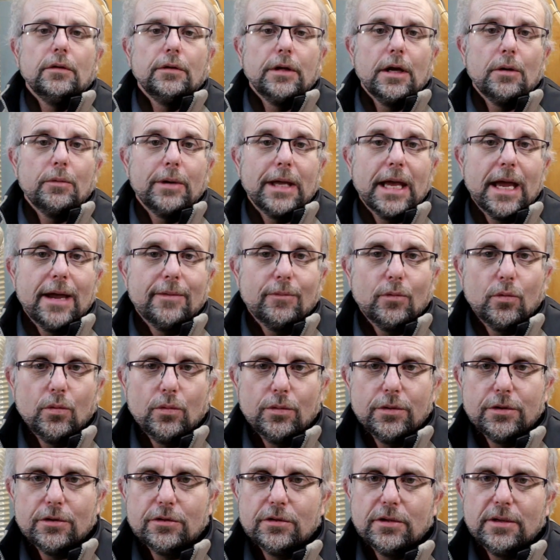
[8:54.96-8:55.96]
now we have
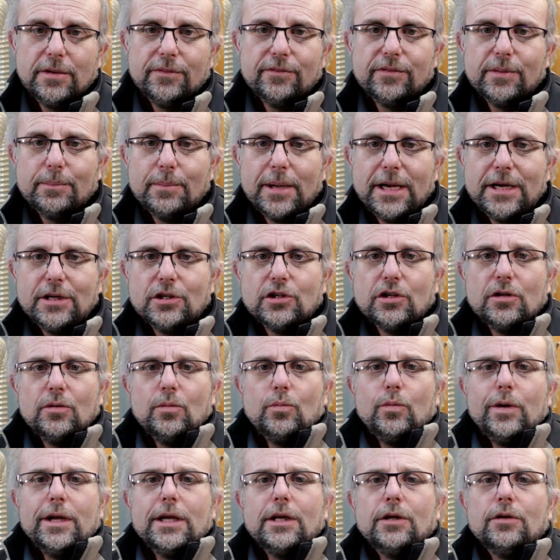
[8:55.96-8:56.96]
all this
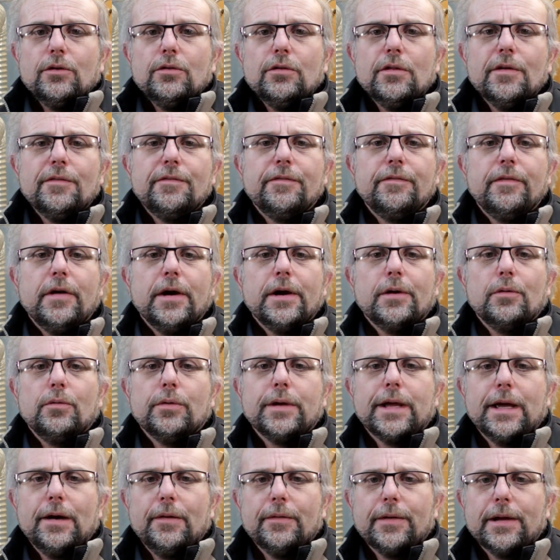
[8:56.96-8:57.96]
information, we can do the final
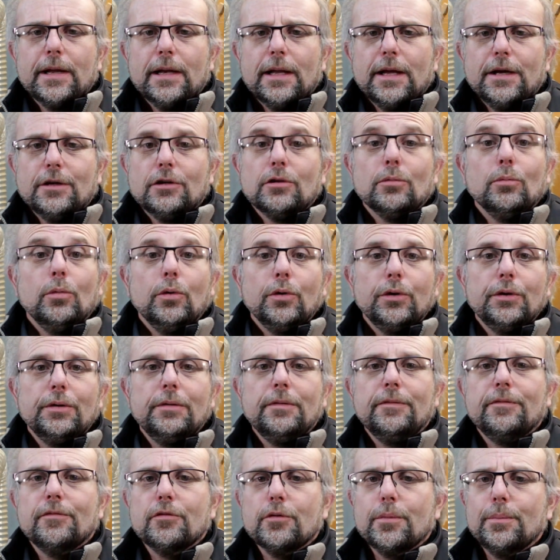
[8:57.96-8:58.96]
calculation. We'll do
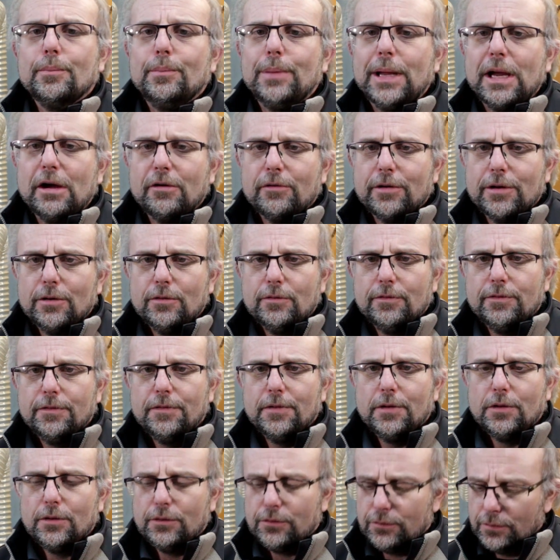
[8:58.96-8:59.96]
it for imperial
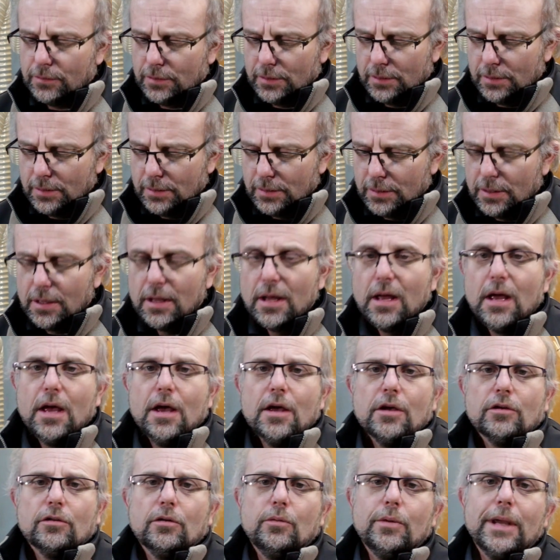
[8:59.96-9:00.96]
first.
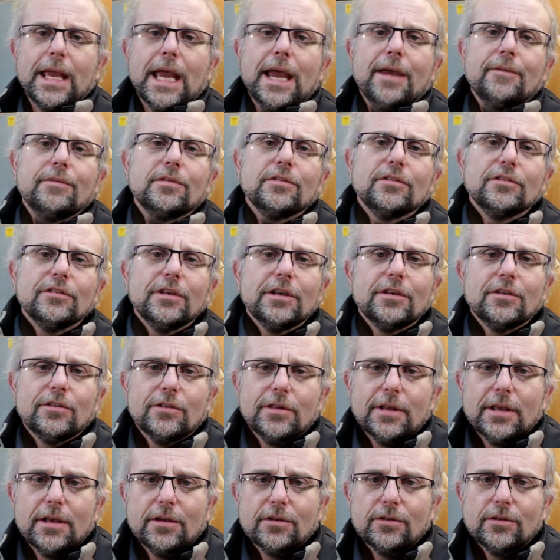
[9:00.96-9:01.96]
So we have
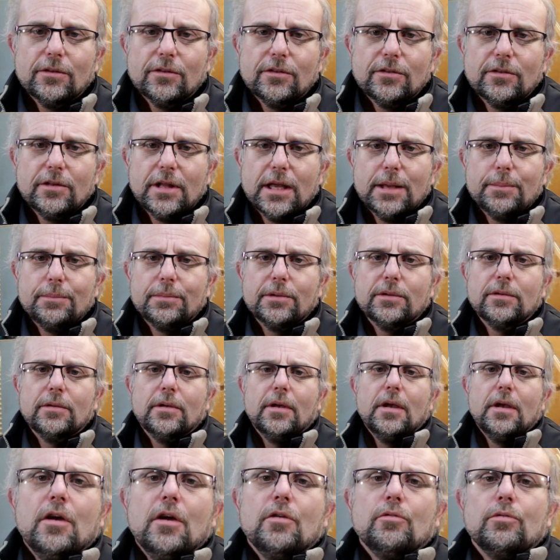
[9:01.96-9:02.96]
6,000 steps
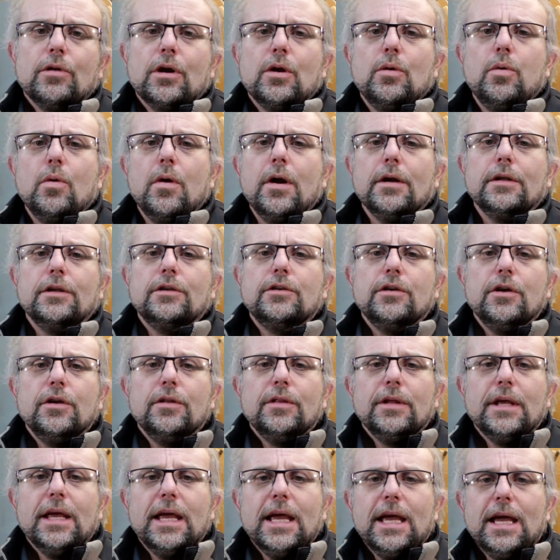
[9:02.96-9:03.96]
required to
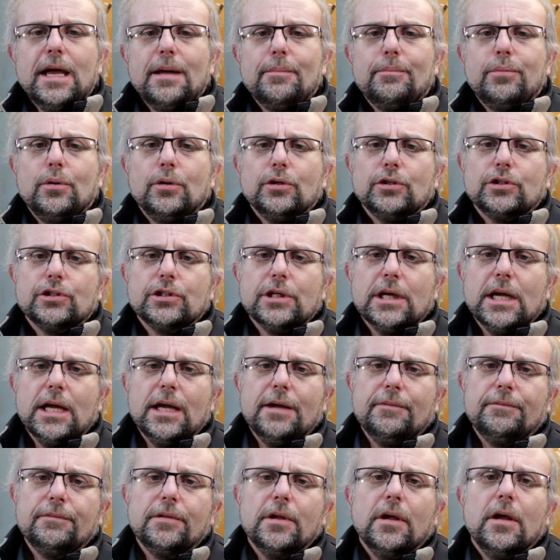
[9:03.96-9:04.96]
turn the output
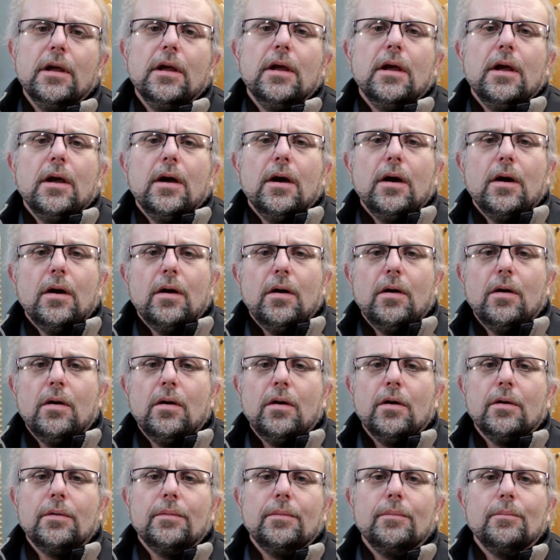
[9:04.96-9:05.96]
shaft
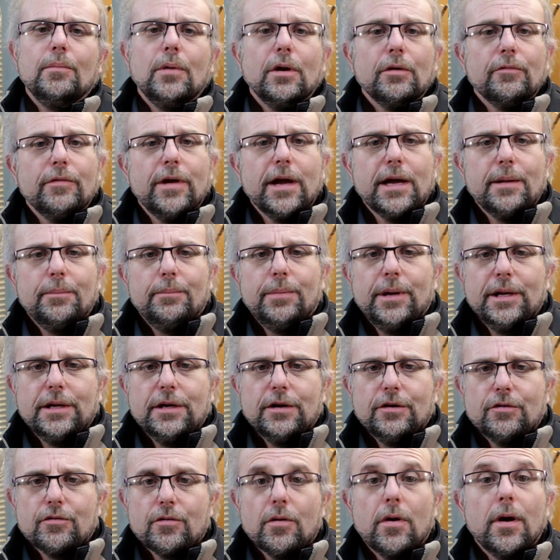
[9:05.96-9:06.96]
on my rack and
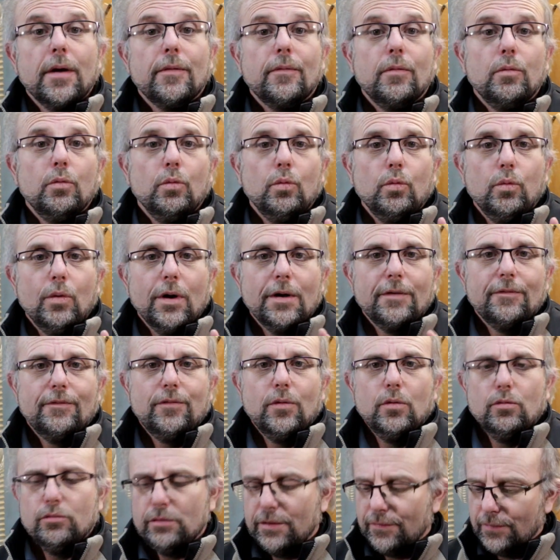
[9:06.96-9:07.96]
pinion drive one
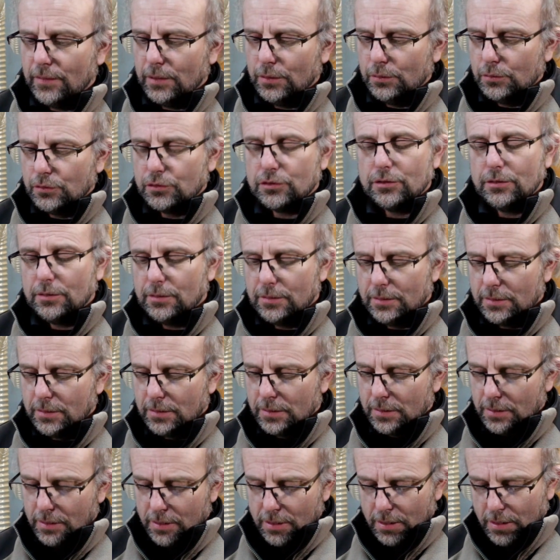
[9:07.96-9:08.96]
full revolution.
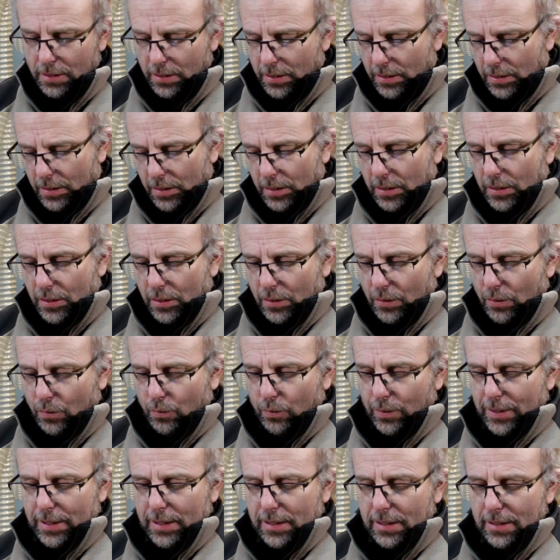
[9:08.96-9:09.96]

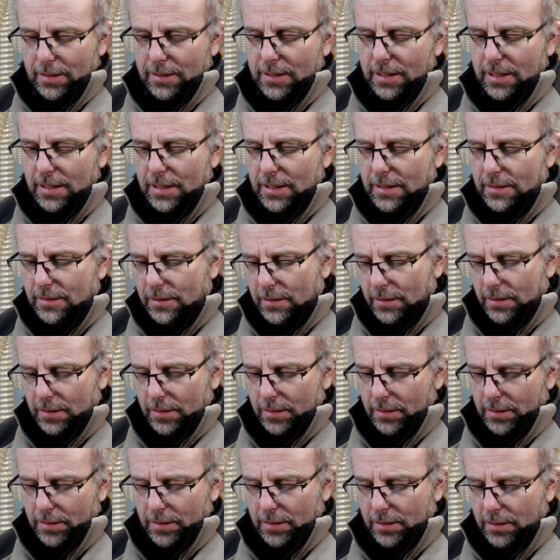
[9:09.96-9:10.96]
We need
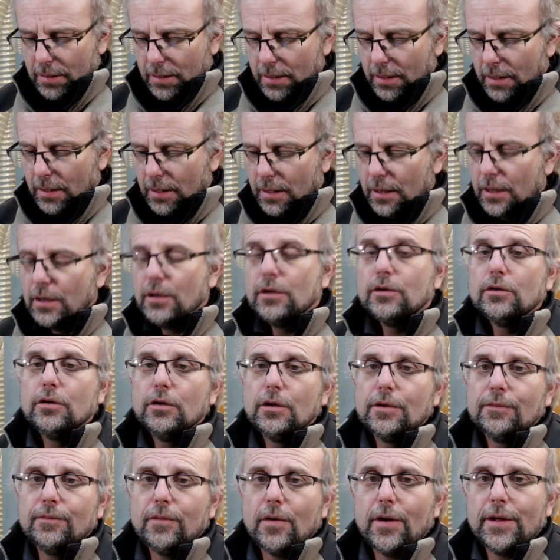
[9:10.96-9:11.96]
to
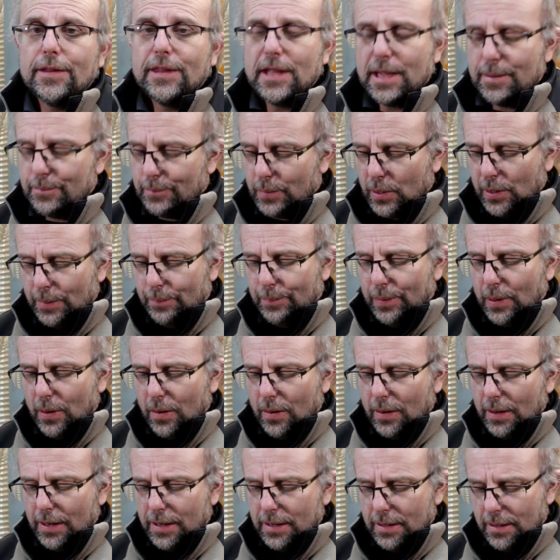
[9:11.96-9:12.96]
divide that by
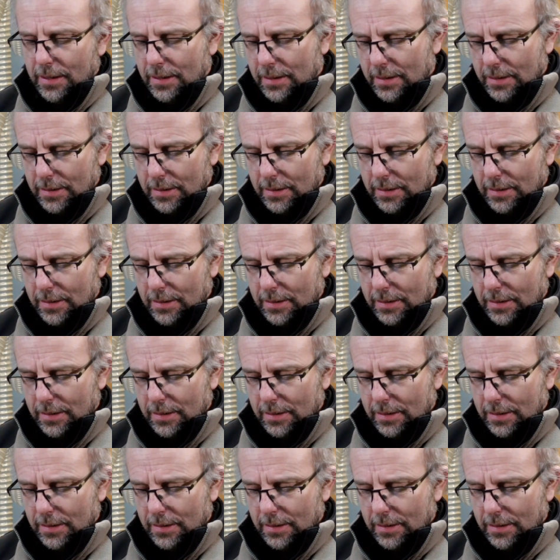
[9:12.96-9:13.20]
pi,